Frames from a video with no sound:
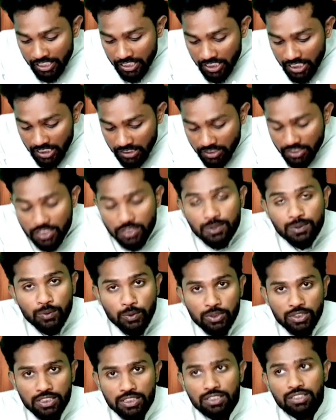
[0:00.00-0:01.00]
in these
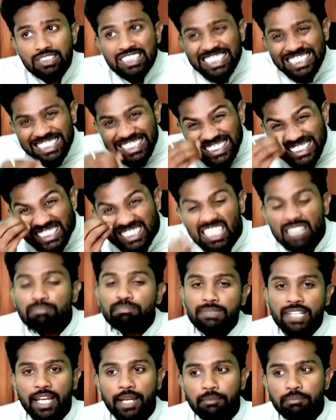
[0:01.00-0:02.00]
questions
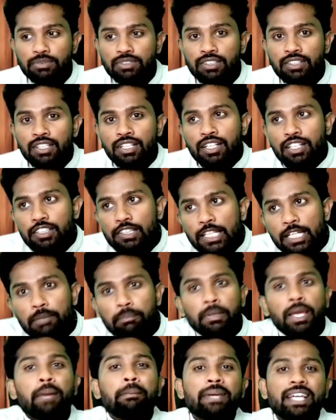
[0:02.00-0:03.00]
sometimes there
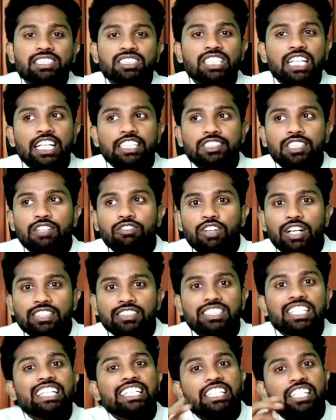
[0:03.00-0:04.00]
may be a chance of
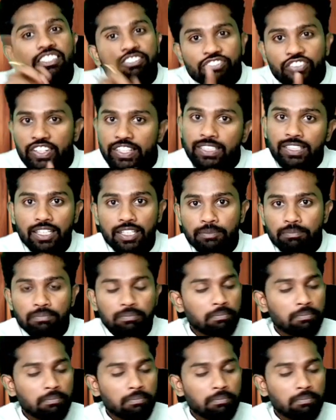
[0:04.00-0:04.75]
asking differently,